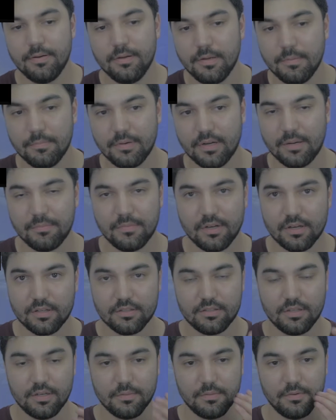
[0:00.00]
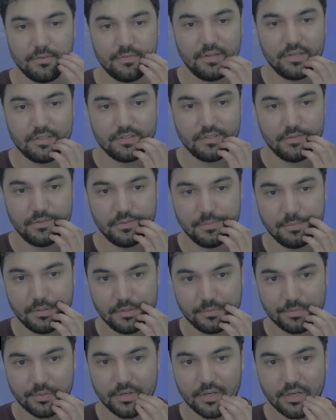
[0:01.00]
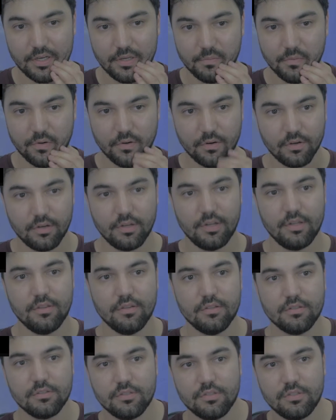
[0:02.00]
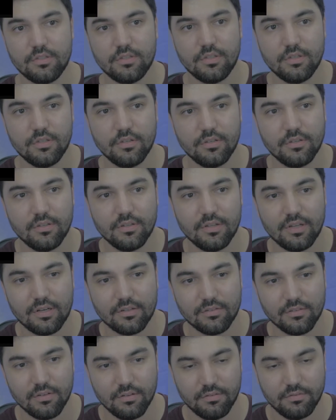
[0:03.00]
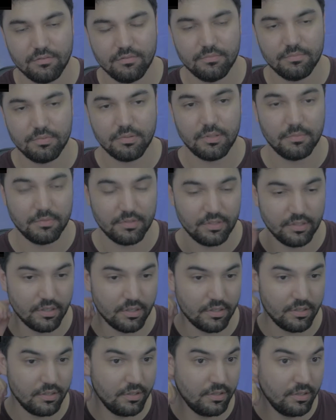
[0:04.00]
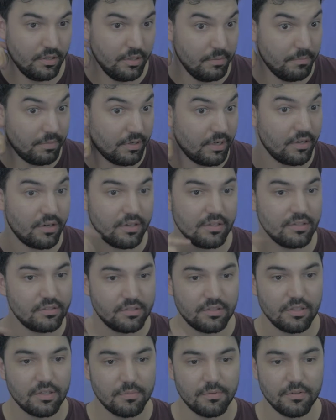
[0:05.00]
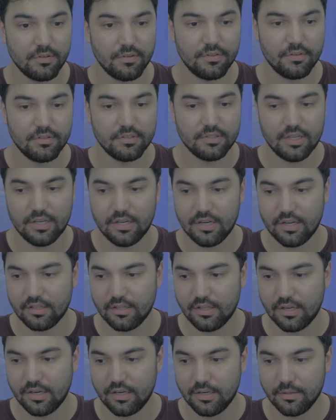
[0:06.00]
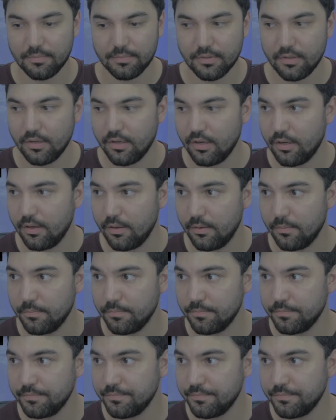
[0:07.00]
but I'm not going to talk about fantasy football probably anymore in this. I don't know, probably not. But all right, let's talk about the Thursday night lineup. All